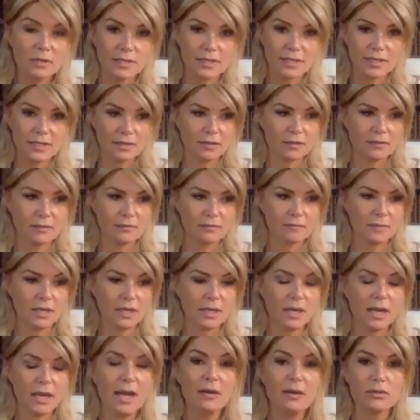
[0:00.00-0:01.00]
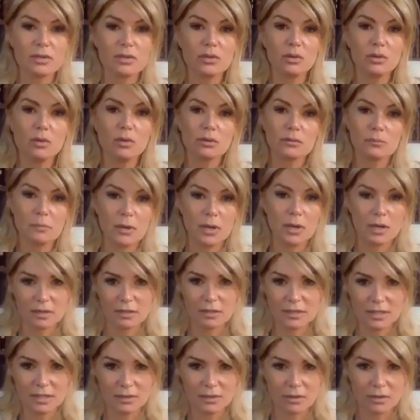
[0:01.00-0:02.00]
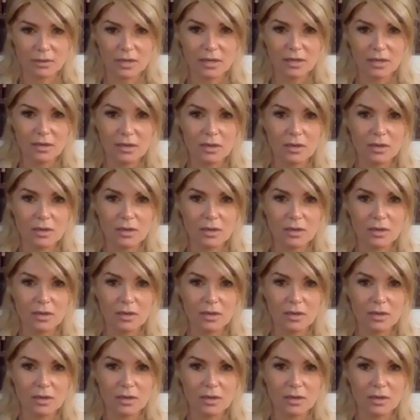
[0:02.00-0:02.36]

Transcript: like a household apothecary